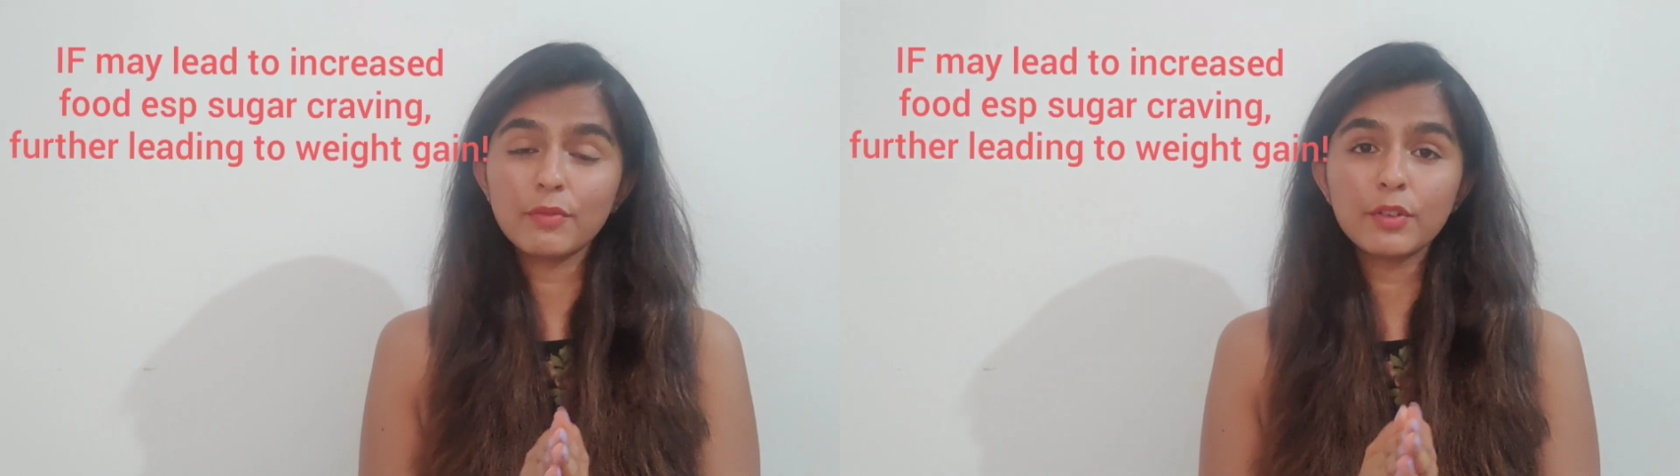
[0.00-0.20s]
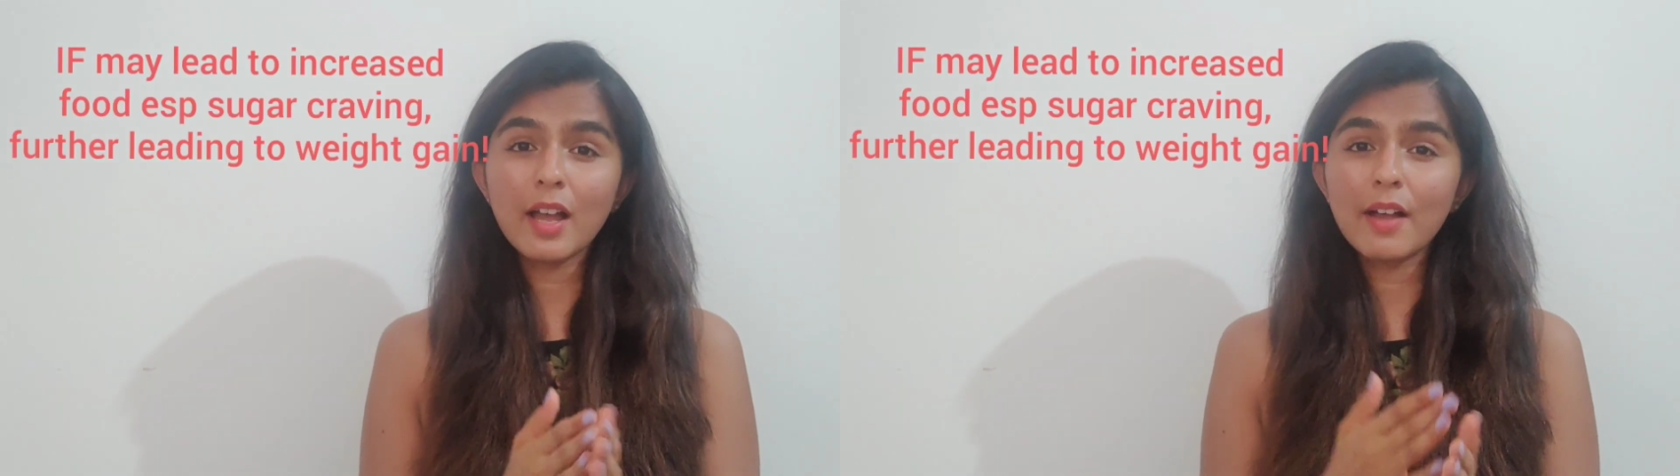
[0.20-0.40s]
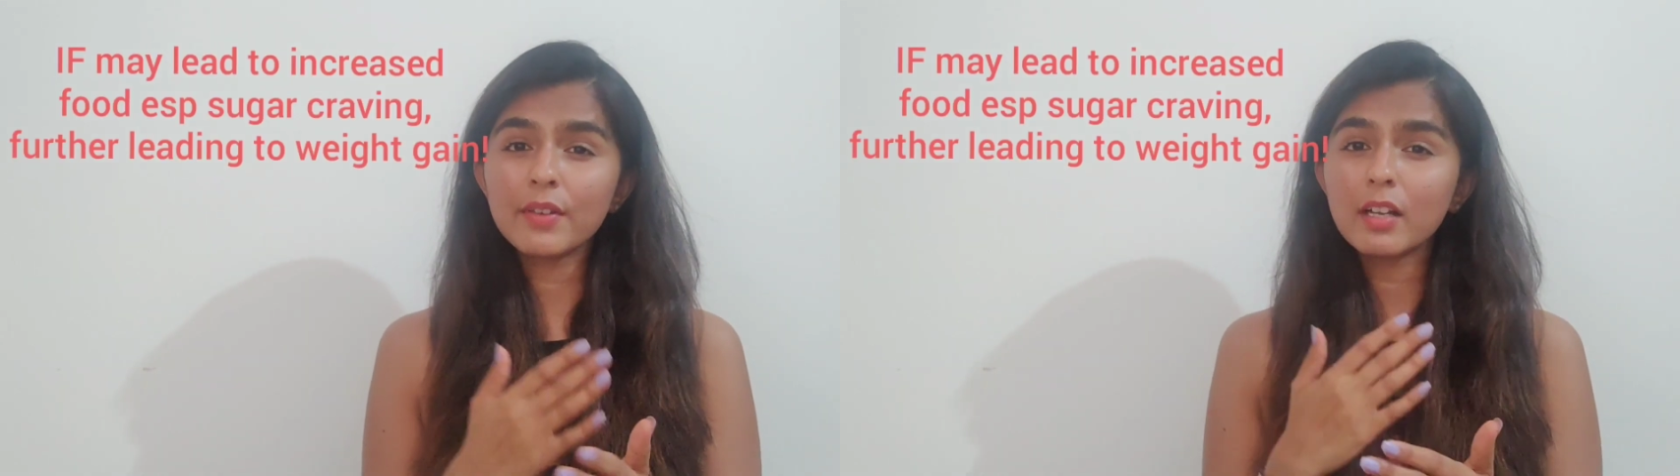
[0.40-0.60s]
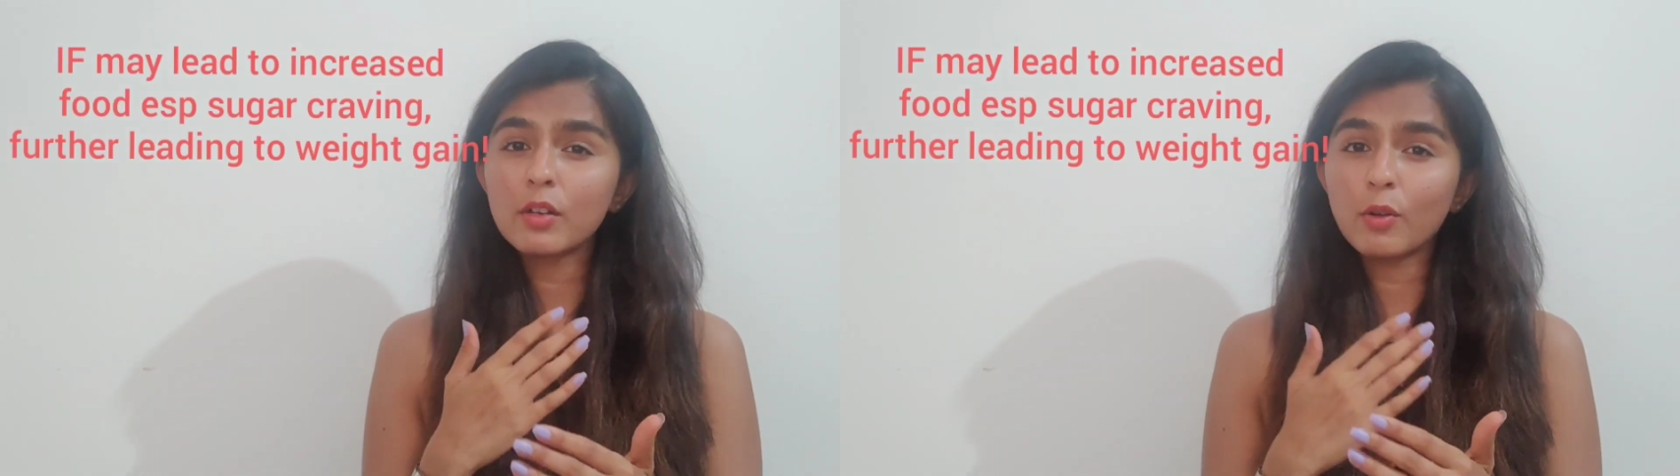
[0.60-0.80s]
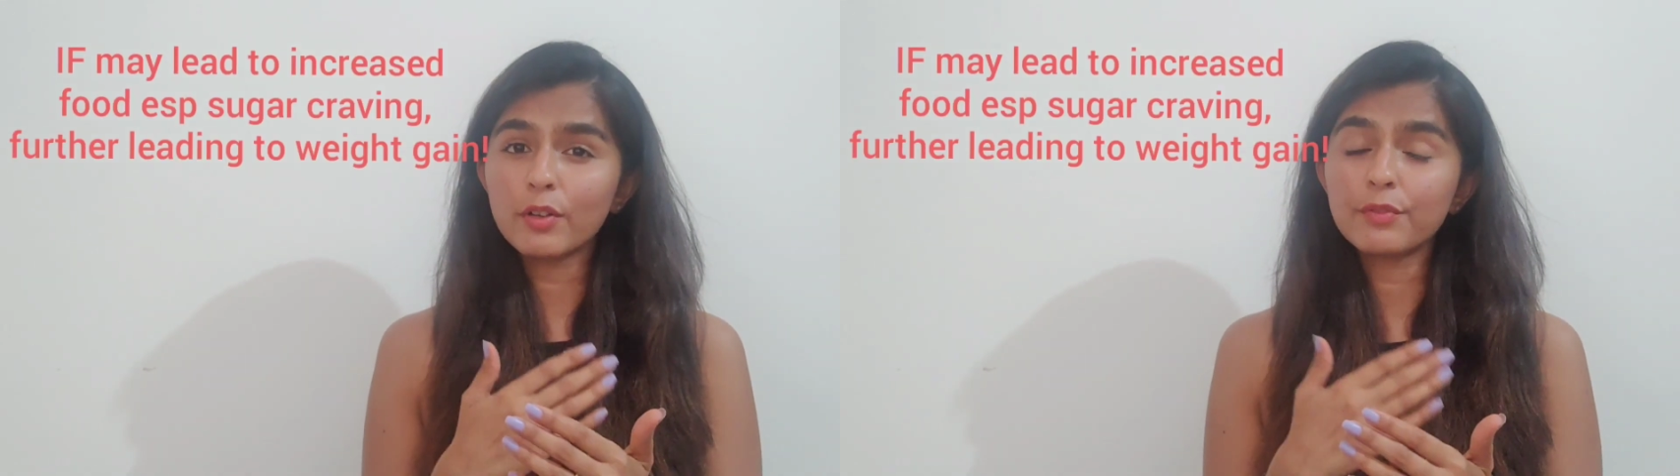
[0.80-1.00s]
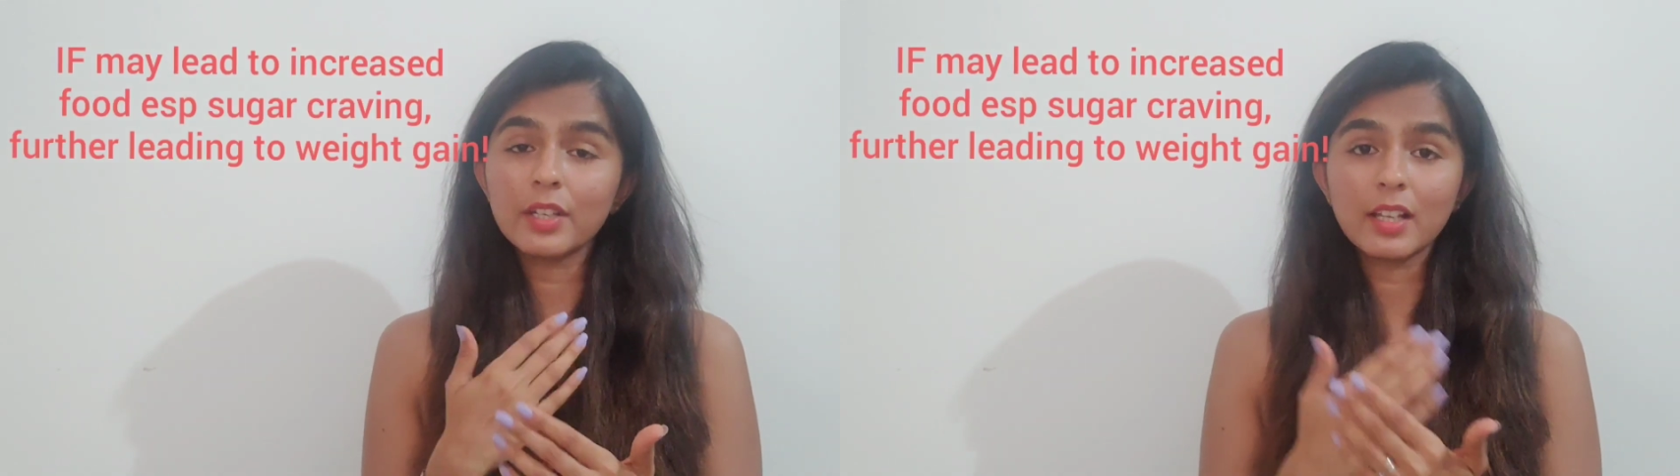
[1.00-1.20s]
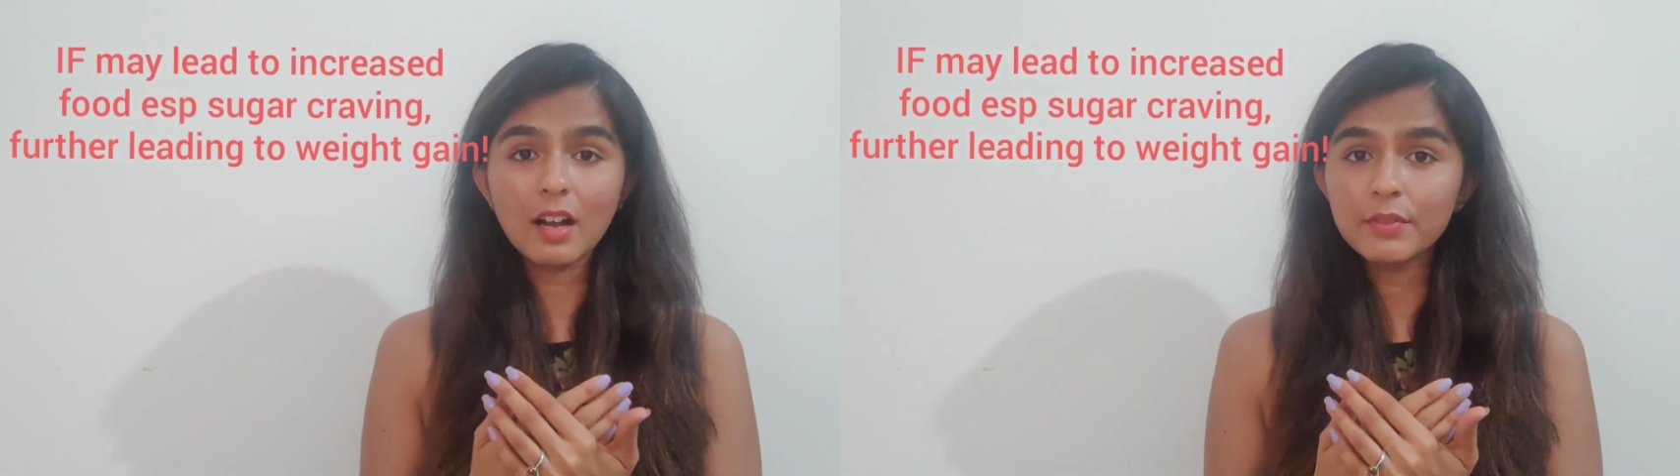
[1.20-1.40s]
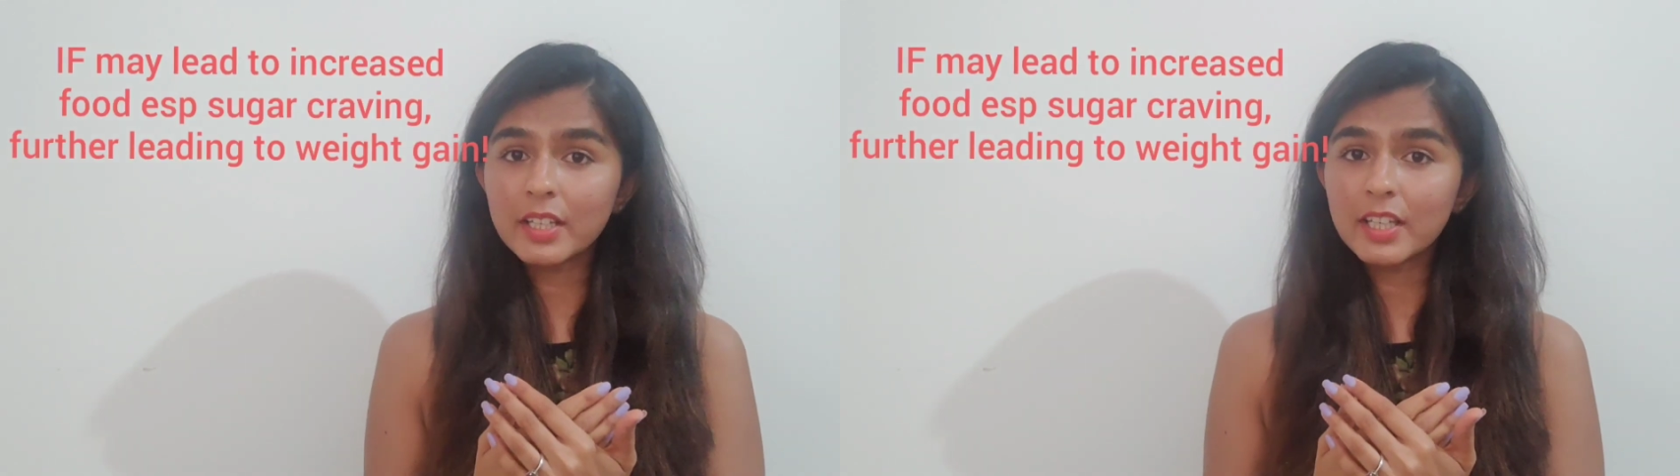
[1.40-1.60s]
if you're having a lot of
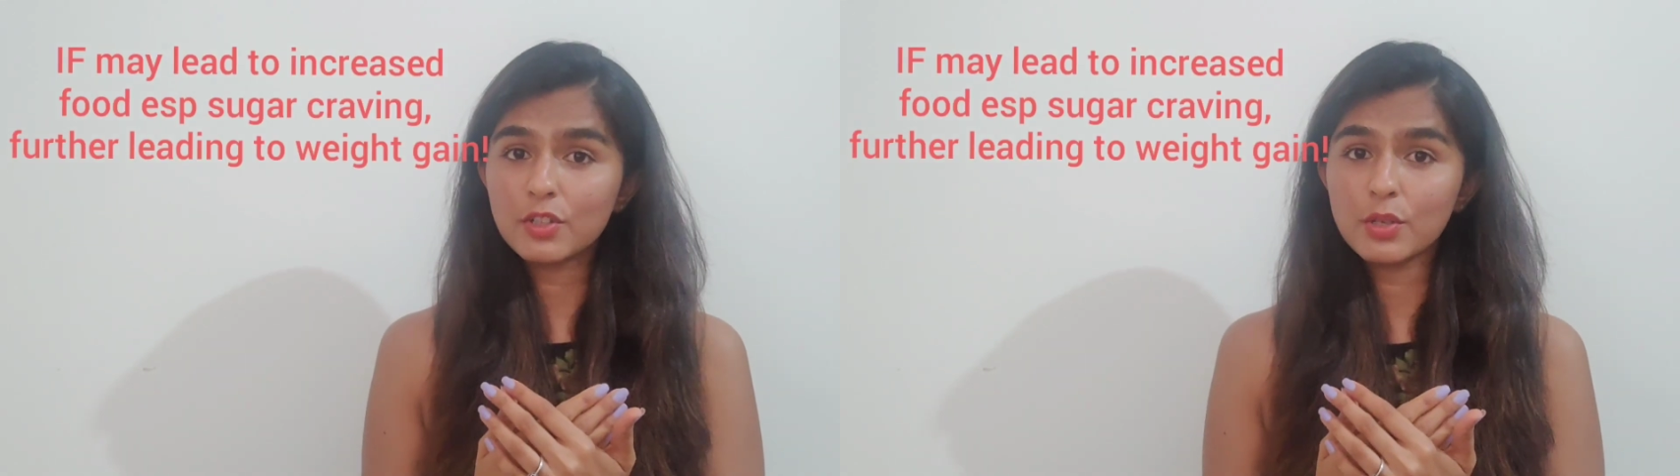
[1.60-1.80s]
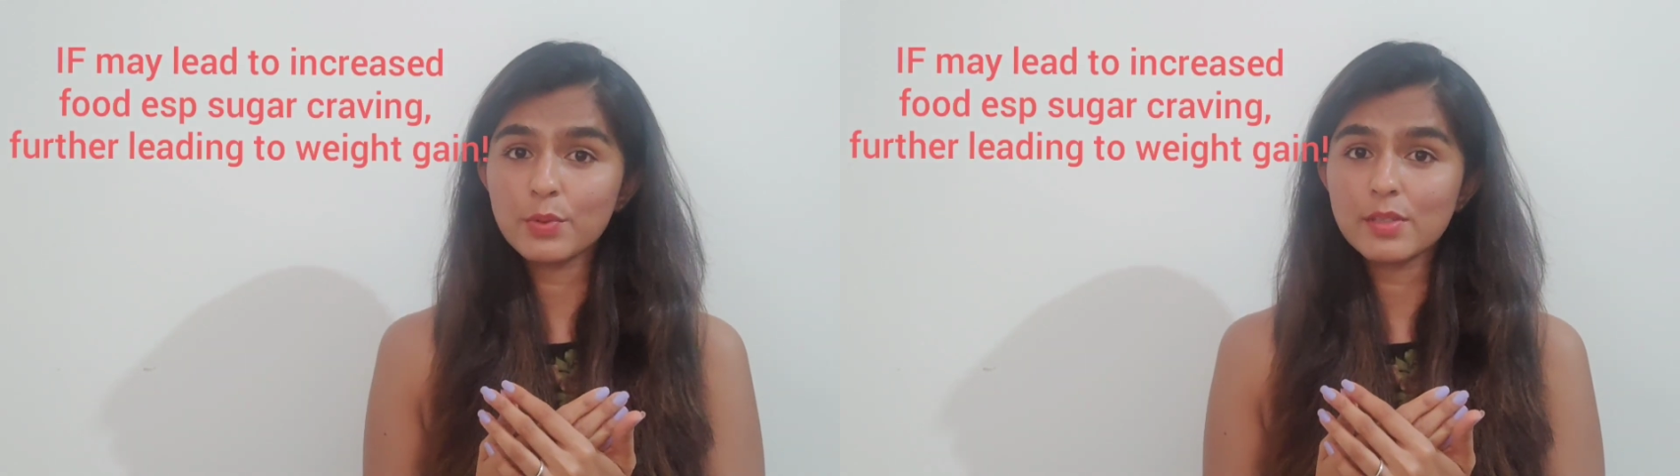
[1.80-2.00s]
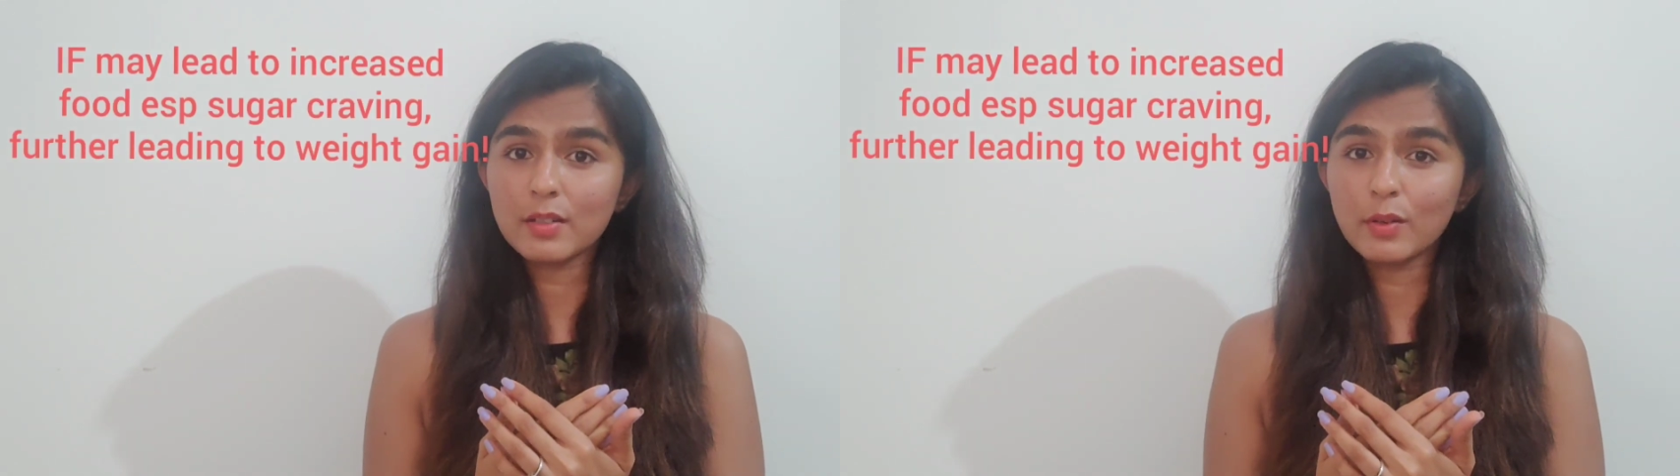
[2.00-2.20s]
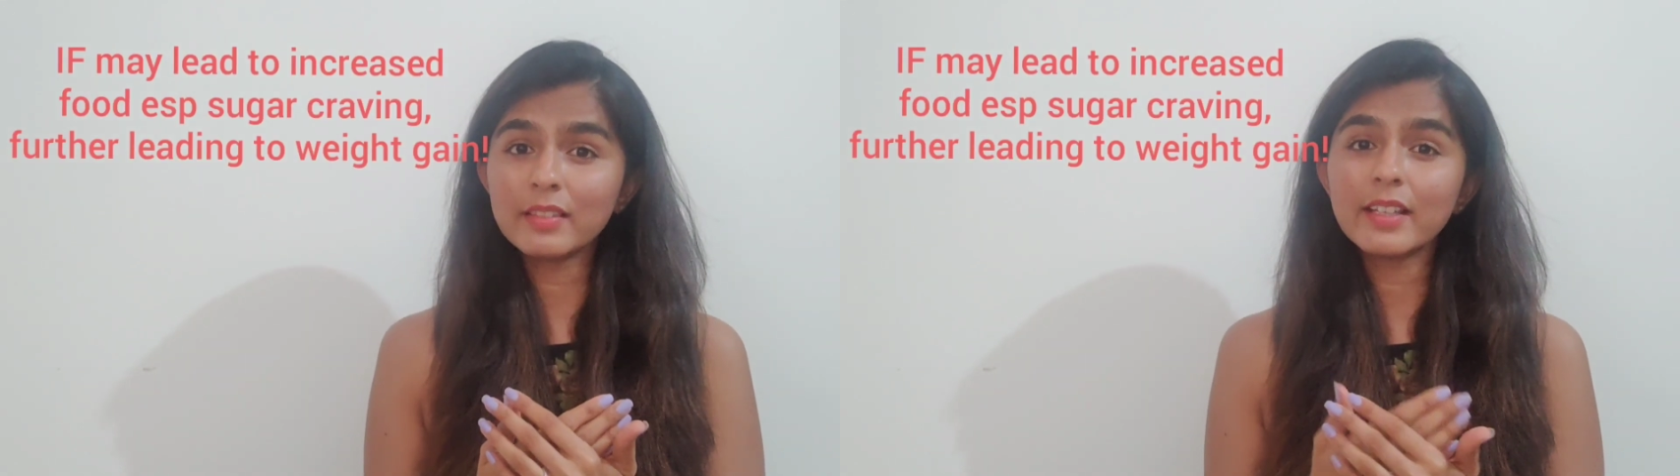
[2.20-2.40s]
recovery issues and all,